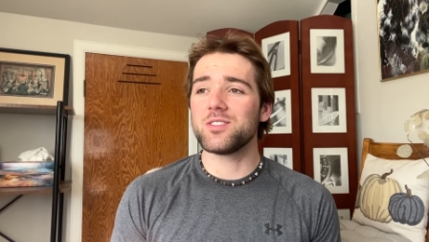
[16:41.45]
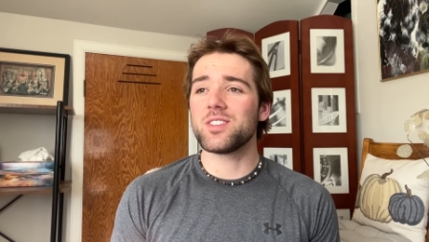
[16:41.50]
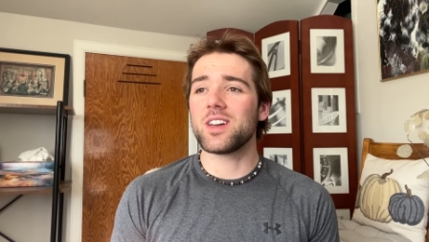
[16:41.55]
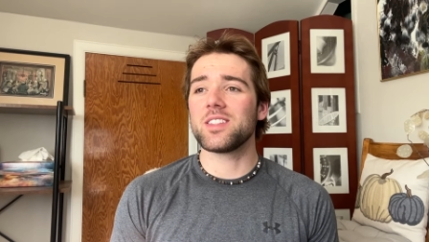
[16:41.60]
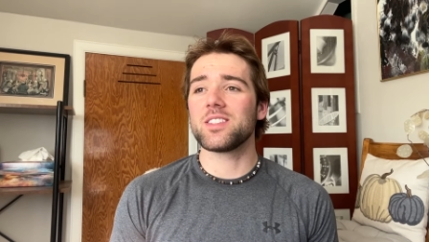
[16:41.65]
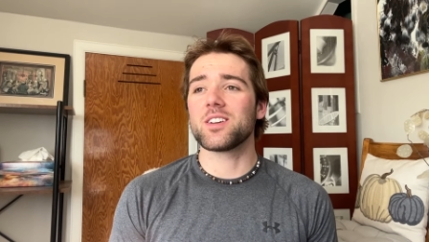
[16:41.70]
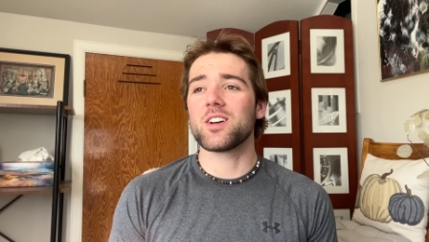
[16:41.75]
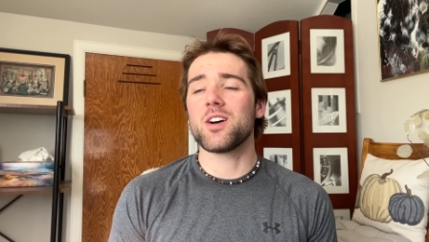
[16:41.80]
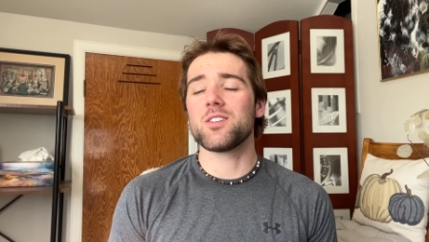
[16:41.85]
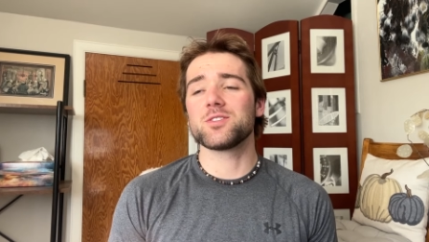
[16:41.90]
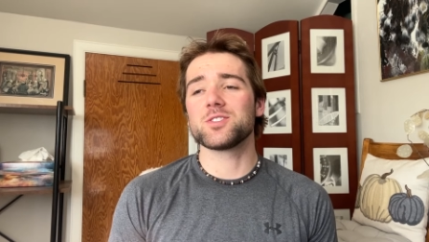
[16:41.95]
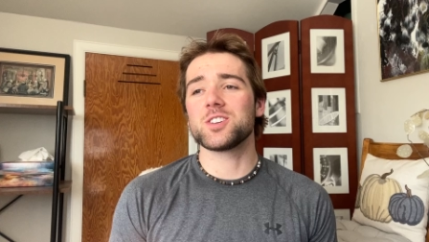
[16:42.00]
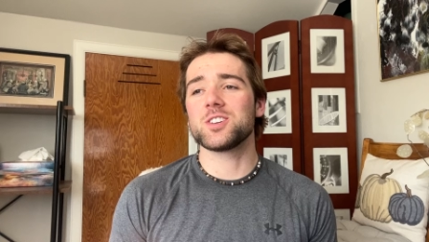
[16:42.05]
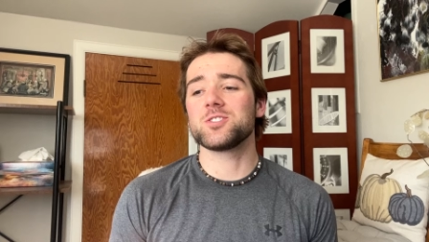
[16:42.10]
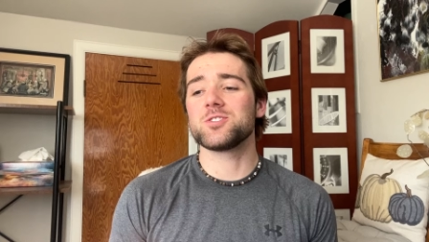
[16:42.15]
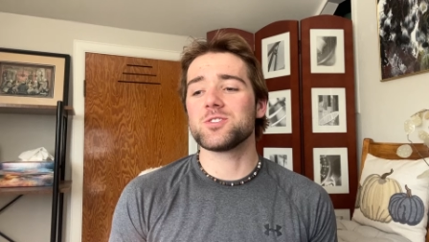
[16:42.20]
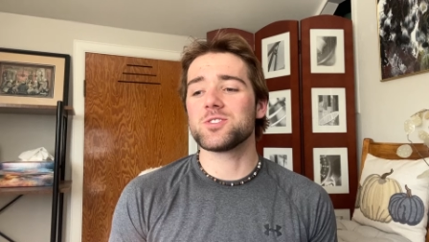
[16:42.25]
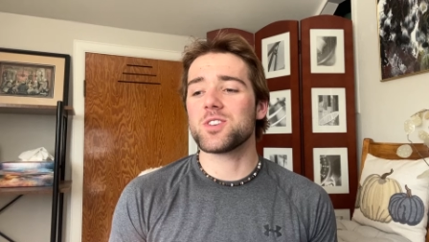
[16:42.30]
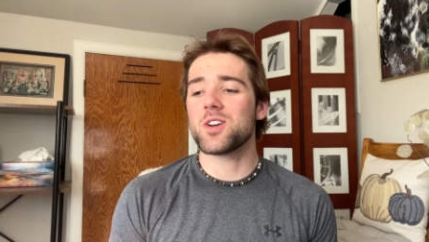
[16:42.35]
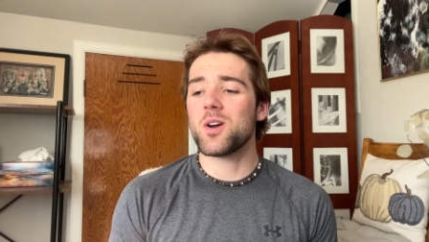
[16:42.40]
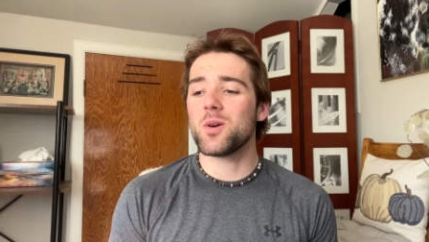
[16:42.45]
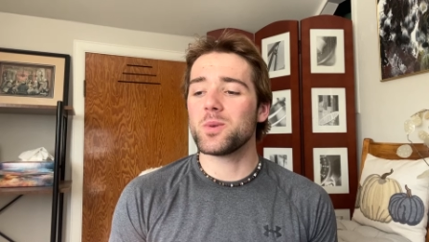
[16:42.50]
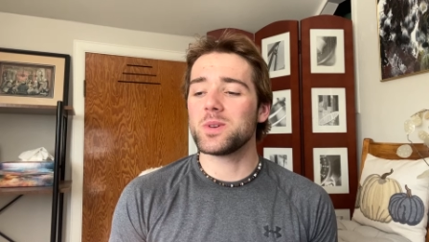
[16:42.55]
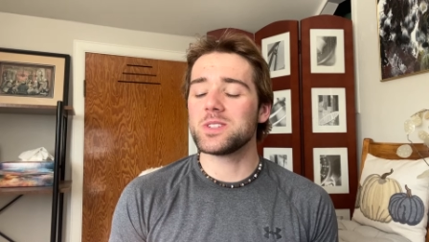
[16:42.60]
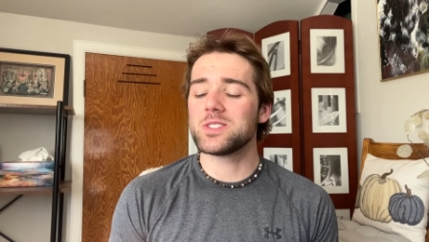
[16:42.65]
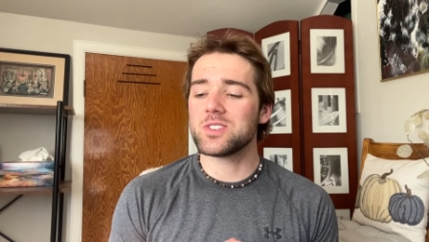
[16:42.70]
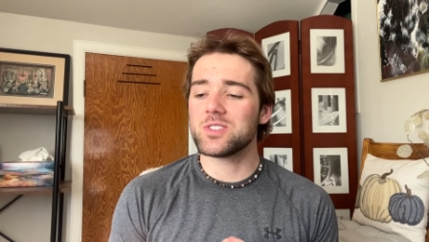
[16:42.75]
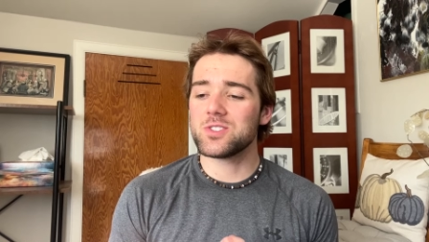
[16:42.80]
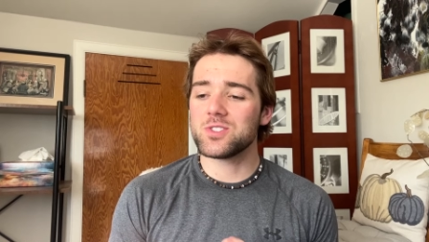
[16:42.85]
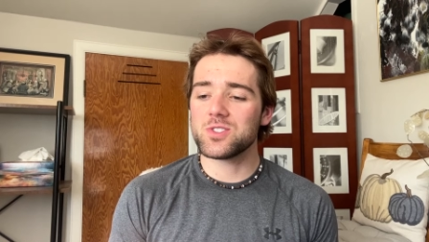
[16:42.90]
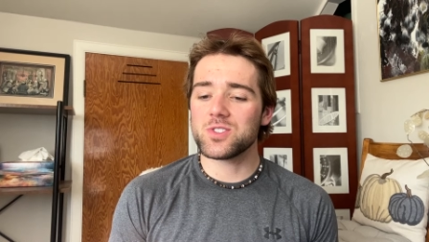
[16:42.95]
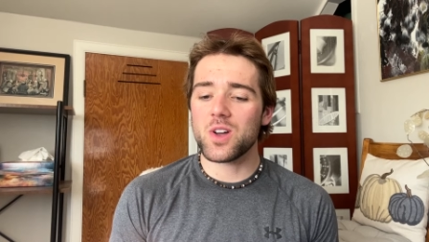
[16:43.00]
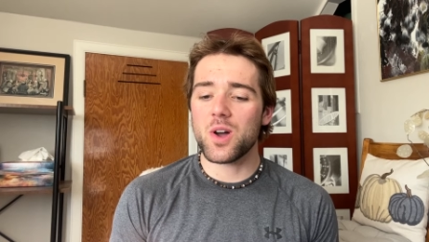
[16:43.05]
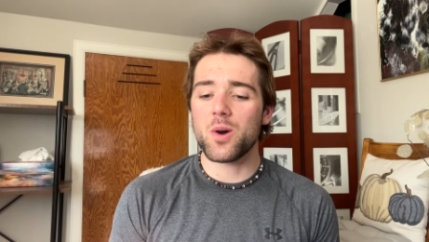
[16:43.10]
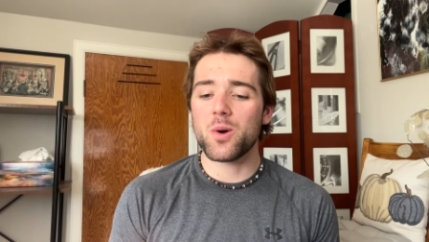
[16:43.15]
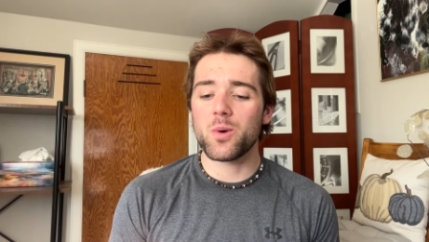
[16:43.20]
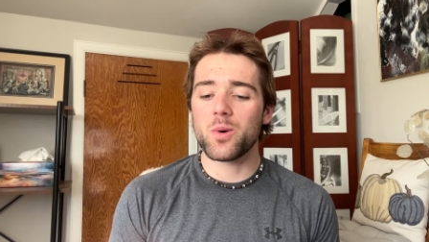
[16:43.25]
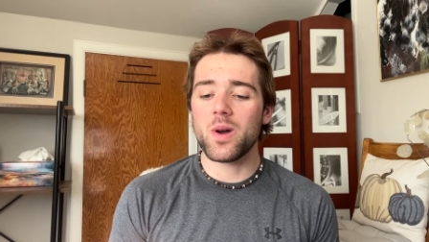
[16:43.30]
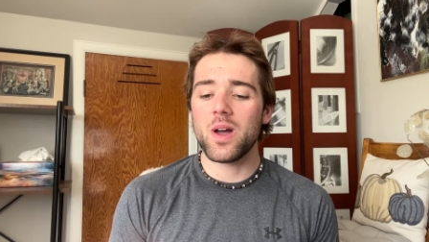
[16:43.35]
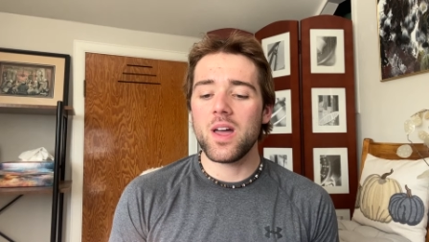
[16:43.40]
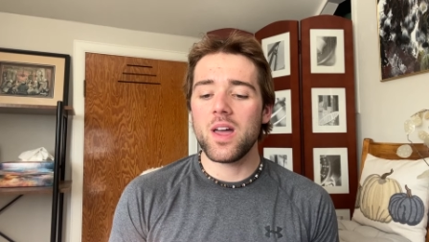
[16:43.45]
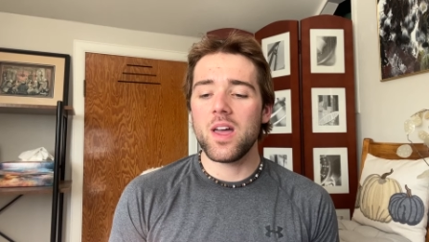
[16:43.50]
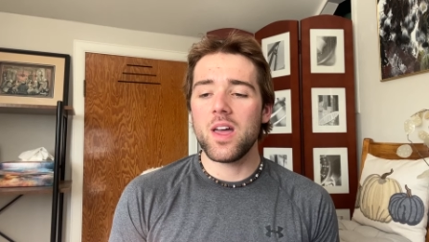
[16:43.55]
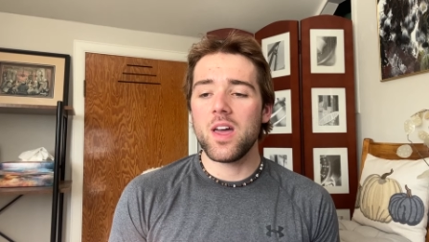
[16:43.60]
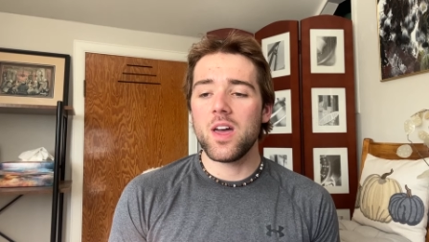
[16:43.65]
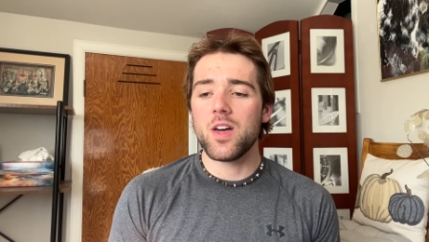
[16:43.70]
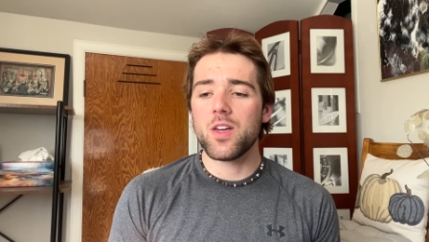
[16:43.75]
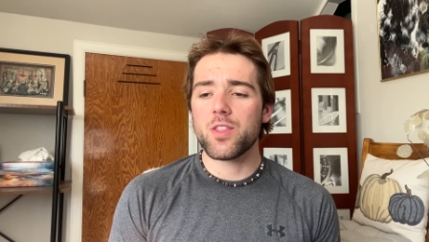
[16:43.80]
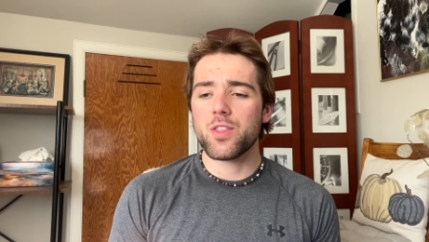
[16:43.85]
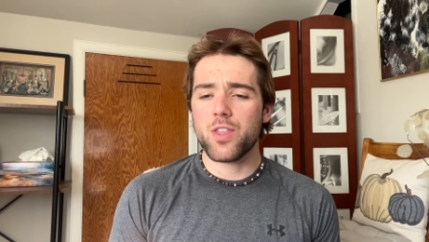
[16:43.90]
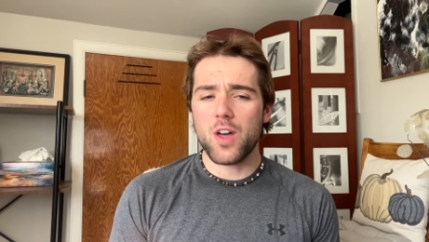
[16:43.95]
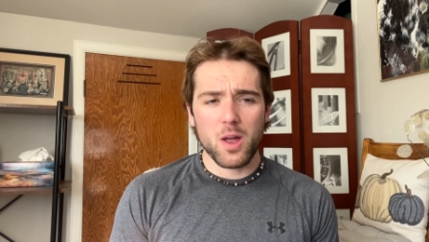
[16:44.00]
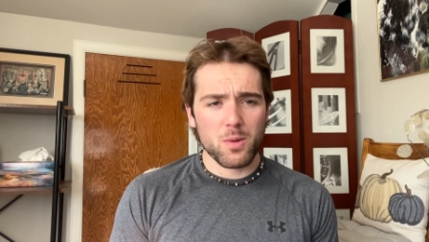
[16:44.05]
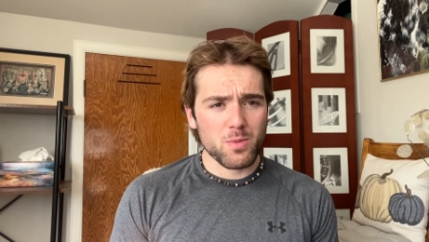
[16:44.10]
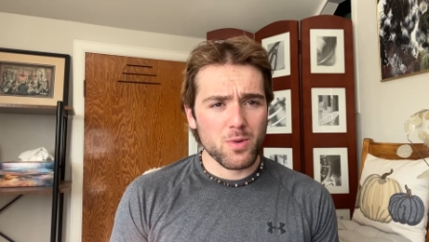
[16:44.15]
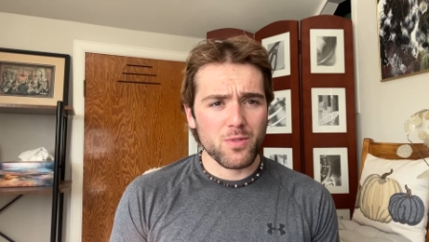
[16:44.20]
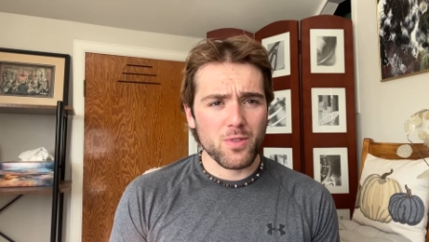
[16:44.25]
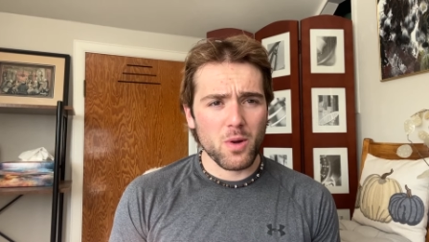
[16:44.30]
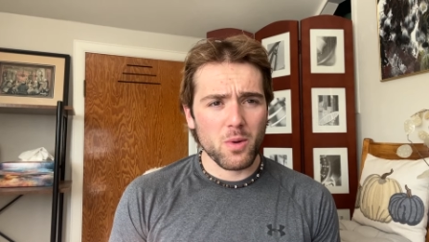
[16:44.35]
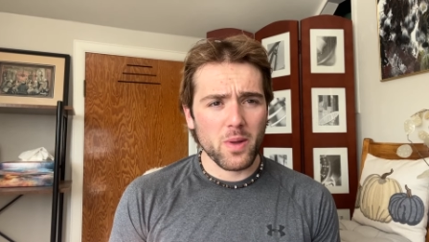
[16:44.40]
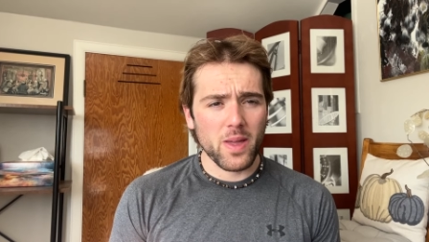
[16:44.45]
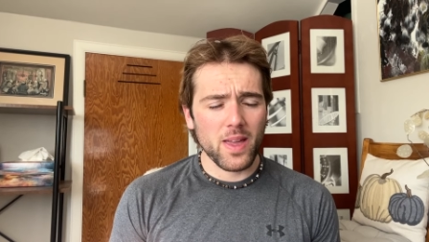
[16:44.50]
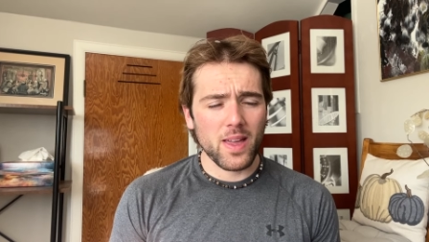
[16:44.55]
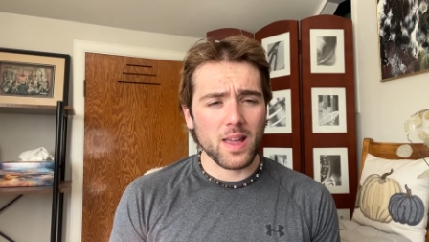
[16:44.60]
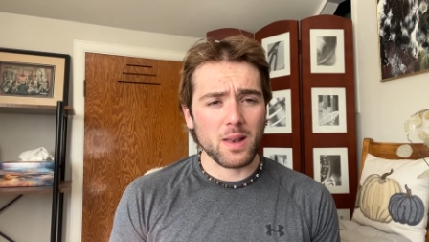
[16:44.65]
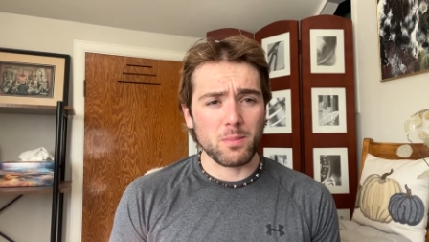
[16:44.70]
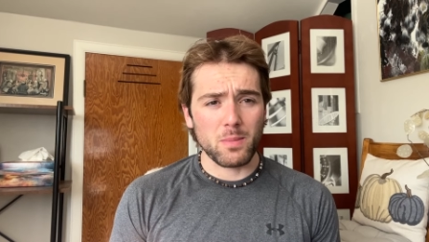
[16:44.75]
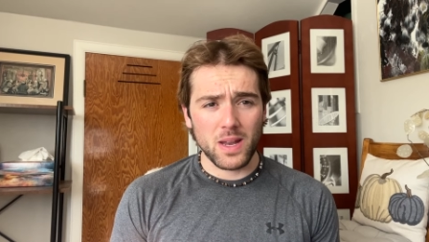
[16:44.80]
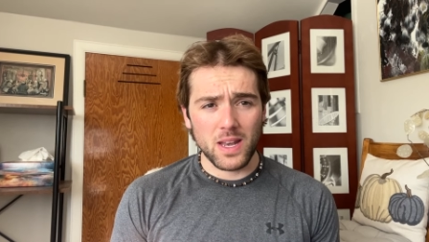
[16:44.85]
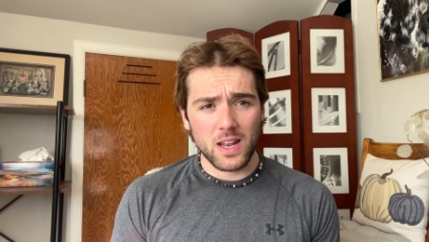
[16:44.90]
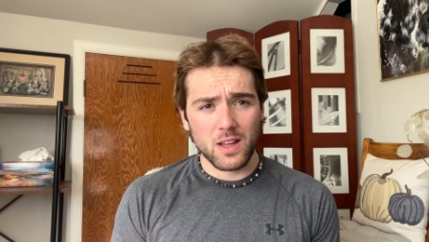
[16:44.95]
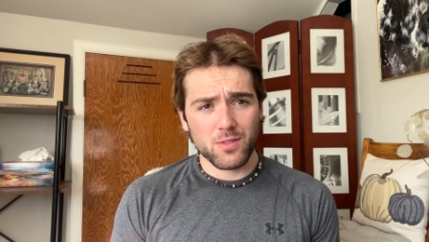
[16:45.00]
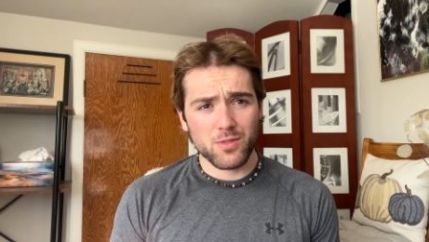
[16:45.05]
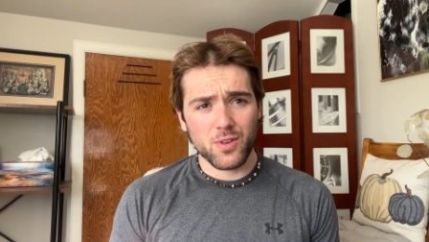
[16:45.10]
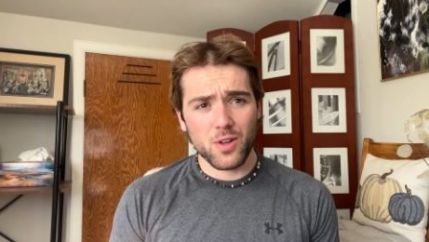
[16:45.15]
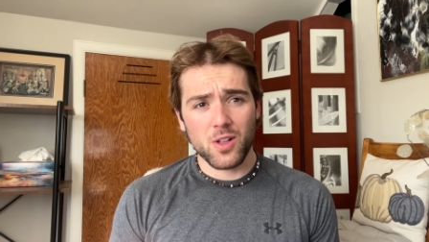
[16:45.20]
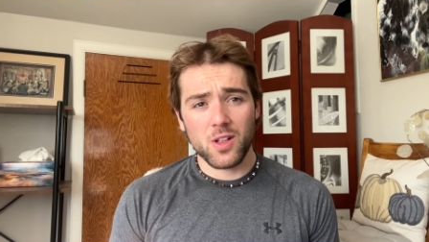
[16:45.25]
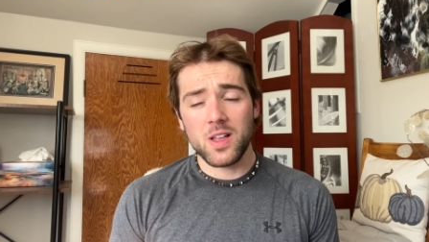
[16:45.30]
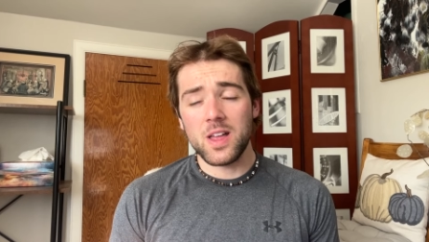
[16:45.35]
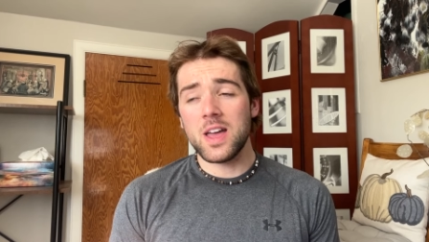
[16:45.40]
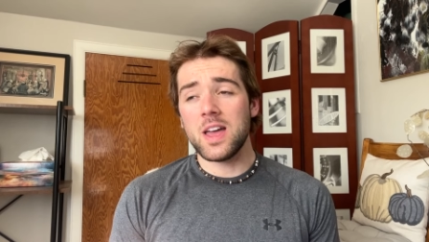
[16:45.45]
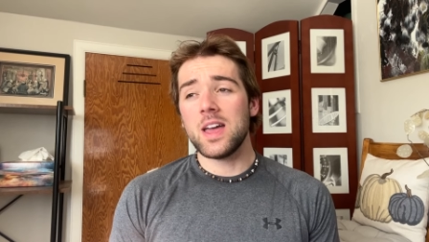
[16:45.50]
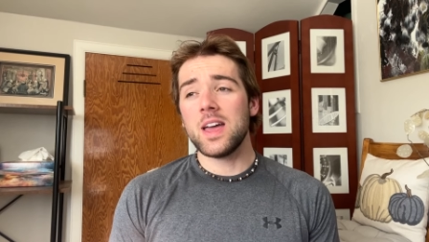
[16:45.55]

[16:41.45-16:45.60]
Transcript: and the conversations are always so thought provoking and meaningful.